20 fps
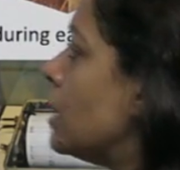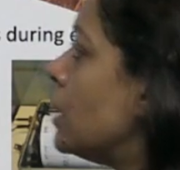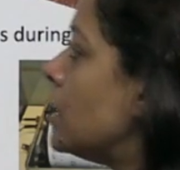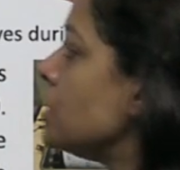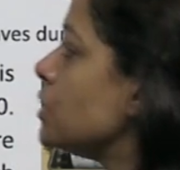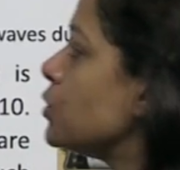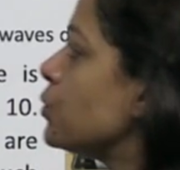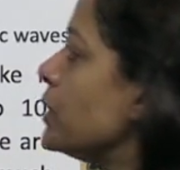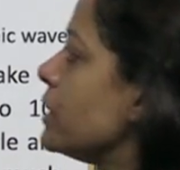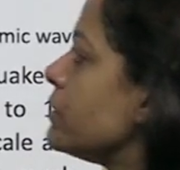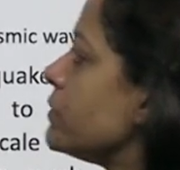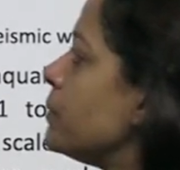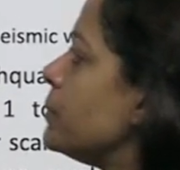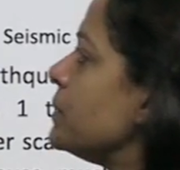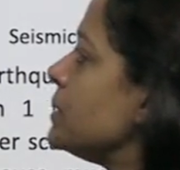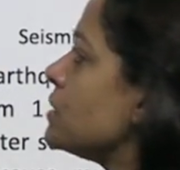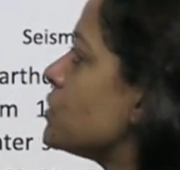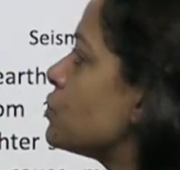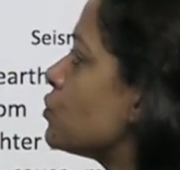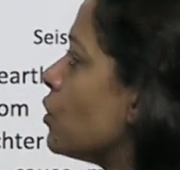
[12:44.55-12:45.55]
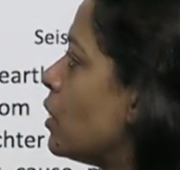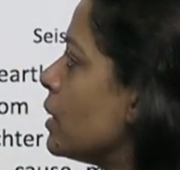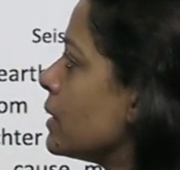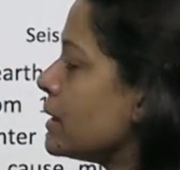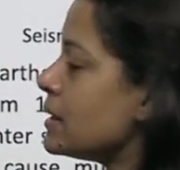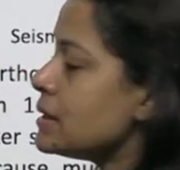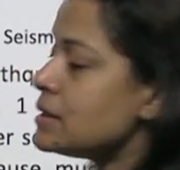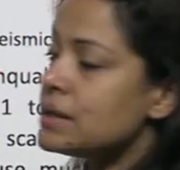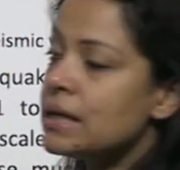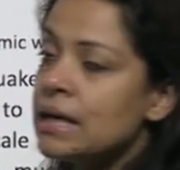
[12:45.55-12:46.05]
Earthquake will be the
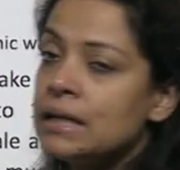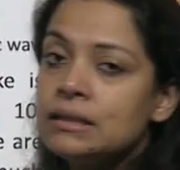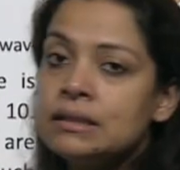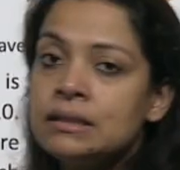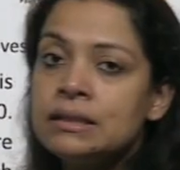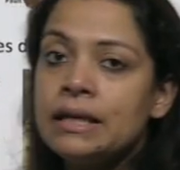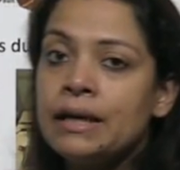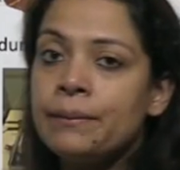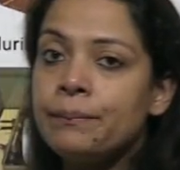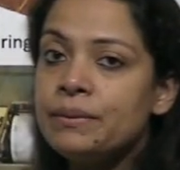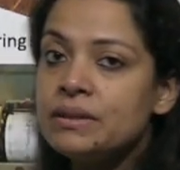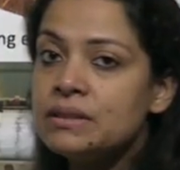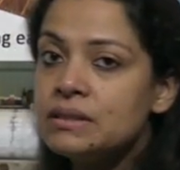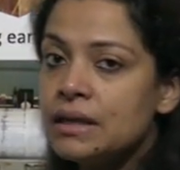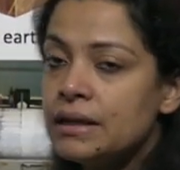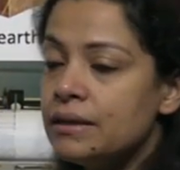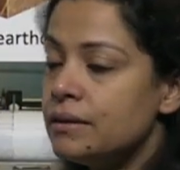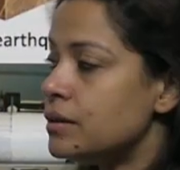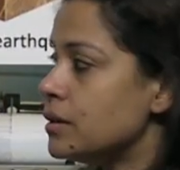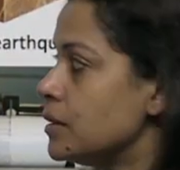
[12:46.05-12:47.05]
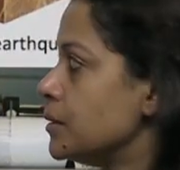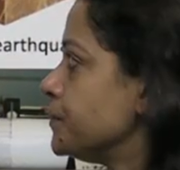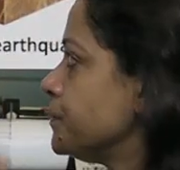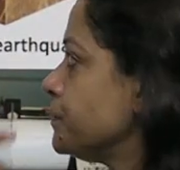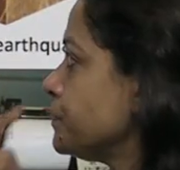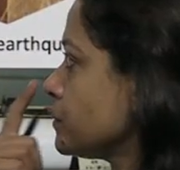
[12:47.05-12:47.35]
strongest at the epicenter.